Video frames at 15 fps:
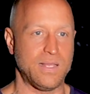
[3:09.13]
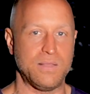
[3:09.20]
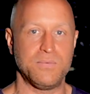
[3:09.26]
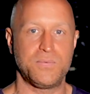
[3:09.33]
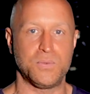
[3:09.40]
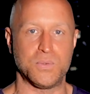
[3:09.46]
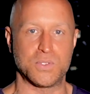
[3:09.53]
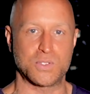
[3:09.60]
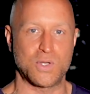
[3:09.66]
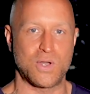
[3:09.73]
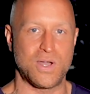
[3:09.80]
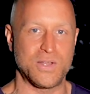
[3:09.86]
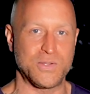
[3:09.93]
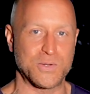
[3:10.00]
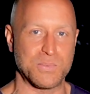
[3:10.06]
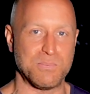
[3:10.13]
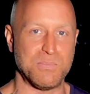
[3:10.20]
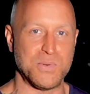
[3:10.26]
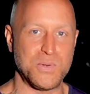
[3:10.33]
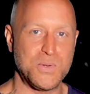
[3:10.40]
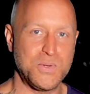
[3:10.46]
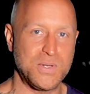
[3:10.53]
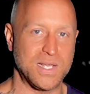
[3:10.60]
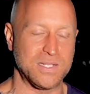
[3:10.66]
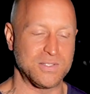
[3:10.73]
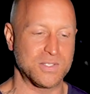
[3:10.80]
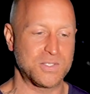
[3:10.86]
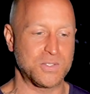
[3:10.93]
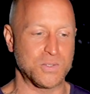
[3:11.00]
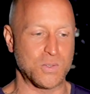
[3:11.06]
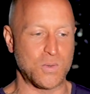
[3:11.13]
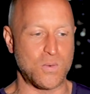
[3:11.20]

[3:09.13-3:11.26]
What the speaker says: influence on your mood and just your